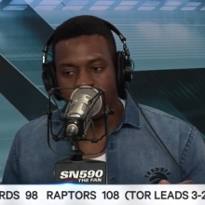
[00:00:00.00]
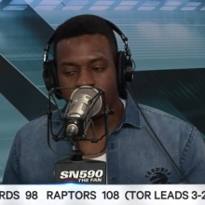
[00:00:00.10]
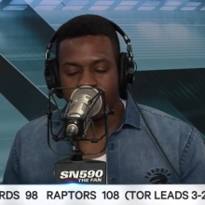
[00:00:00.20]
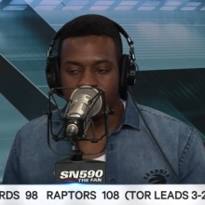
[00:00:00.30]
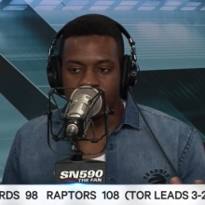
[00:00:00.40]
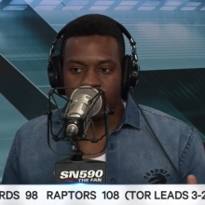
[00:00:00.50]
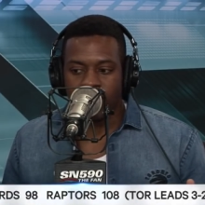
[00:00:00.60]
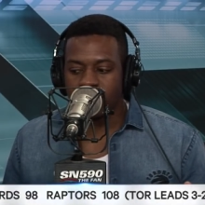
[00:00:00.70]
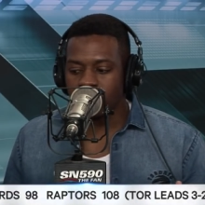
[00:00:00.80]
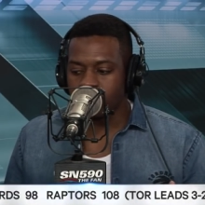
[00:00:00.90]
I mean,
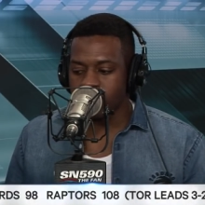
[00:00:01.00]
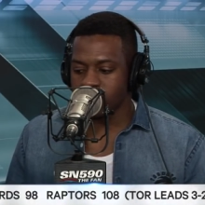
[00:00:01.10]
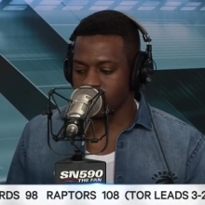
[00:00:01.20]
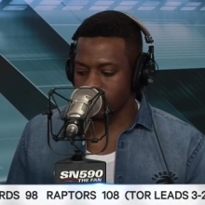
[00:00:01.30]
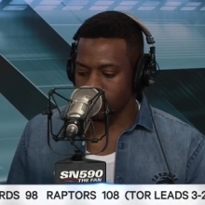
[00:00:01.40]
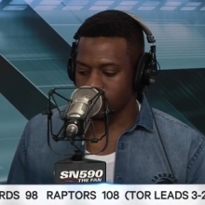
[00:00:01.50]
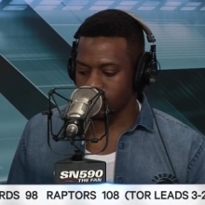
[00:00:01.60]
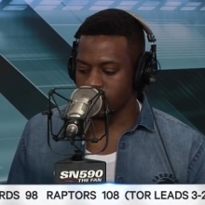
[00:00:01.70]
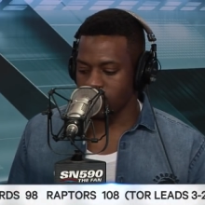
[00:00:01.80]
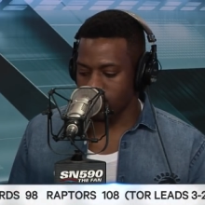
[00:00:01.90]
Kelly Oubre
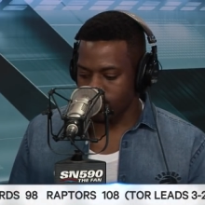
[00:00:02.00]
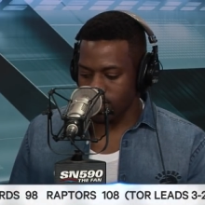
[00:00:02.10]
Jr.,